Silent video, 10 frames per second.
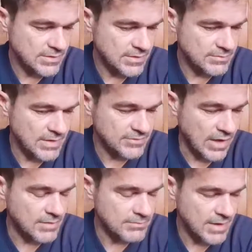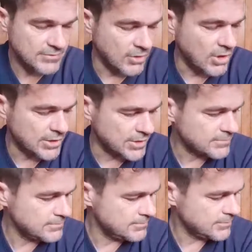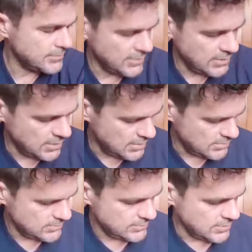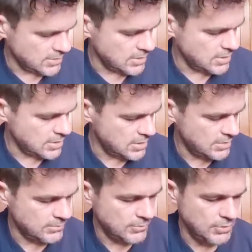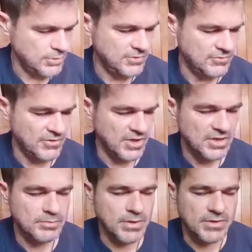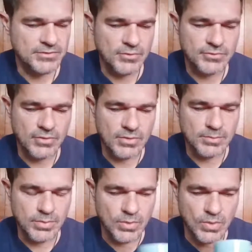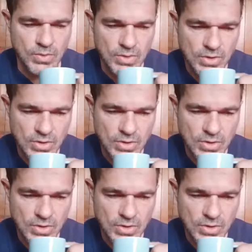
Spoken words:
Max Eigen, Earth is flat, but it's also a ball.